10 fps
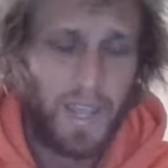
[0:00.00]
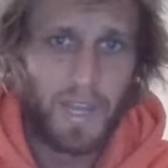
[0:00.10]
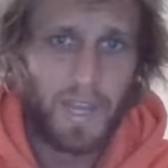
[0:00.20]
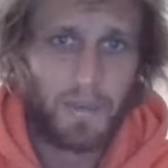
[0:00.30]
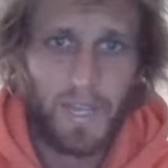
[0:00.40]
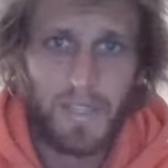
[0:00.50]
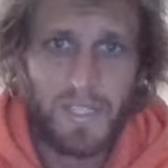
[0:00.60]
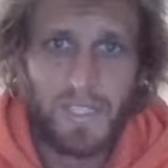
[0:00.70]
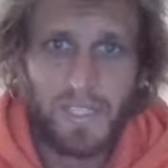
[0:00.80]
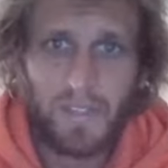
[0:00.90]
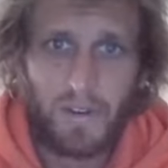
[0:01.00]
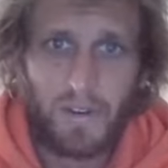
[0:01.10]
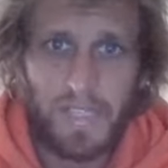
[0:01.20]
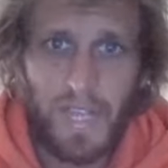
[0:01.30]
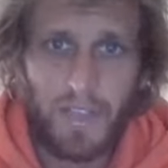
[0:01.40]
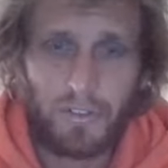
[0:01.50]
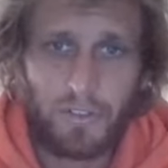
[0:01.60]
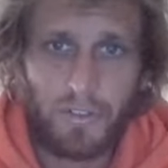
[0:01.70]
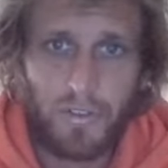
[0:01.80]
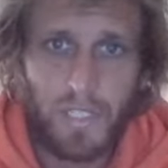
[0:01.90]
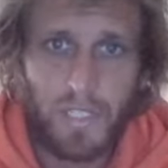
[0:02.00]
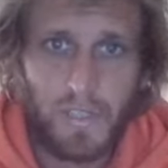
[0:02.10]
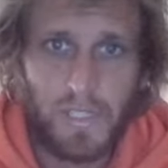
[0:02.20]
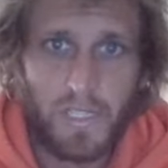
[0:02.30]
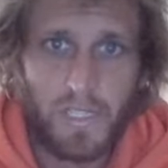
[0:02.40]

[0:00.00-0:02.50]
Anyway, it's not exactly nutritionist.